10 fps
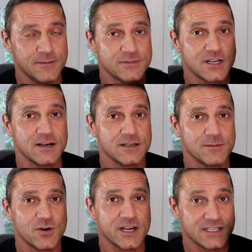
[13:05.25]
I'm sorry,
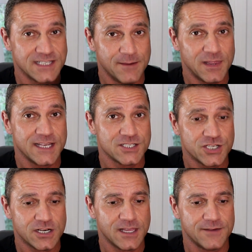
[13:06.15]
the more you're going to stabilize the
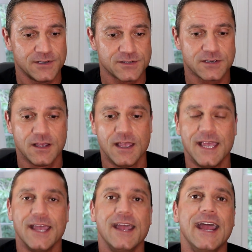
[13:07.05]
sugar levels.
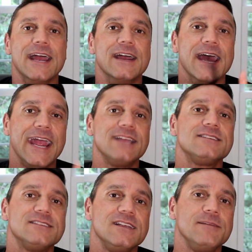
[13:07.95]

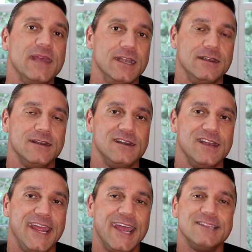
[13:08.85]
Add cinnamon.
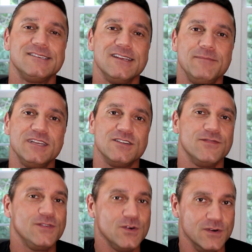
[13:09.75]
Add cinnamon to
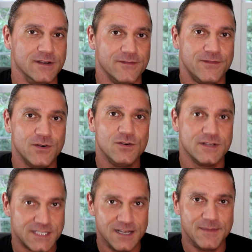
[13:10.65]
food.
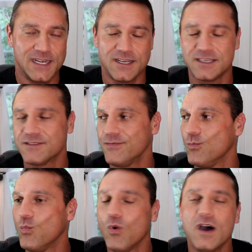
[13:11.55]
Cinnamon does
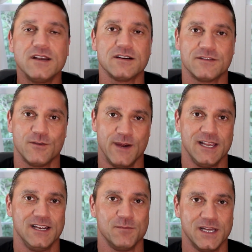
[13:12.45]
wonders for
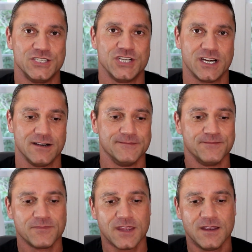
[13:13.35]
regulating blood sugar.